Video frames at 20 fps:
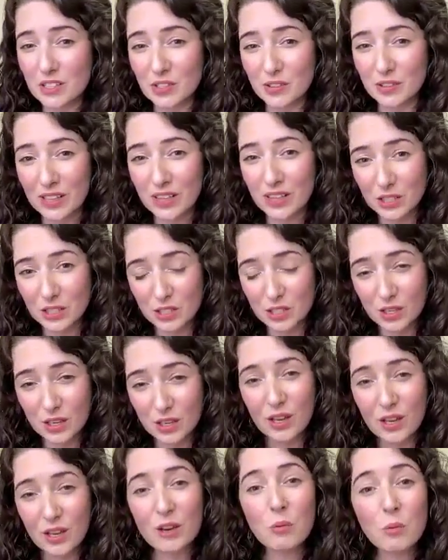So that's
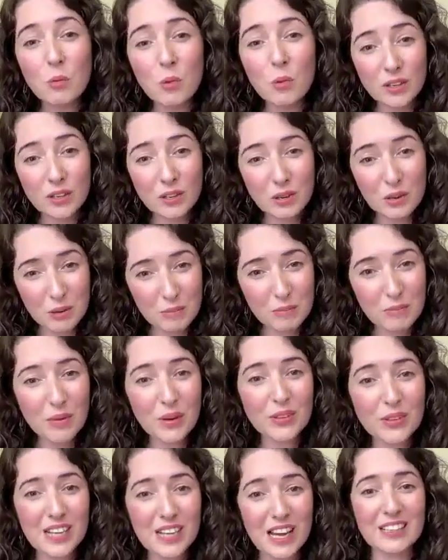one
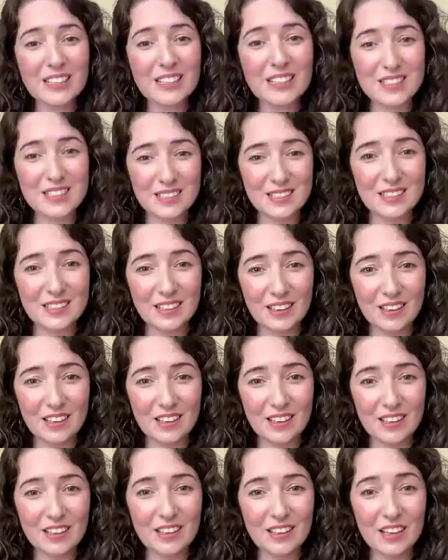modality that
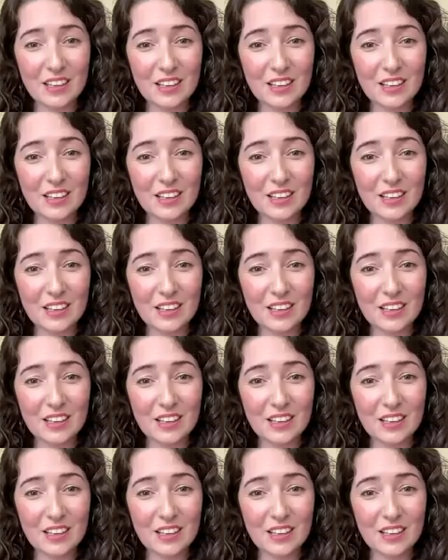I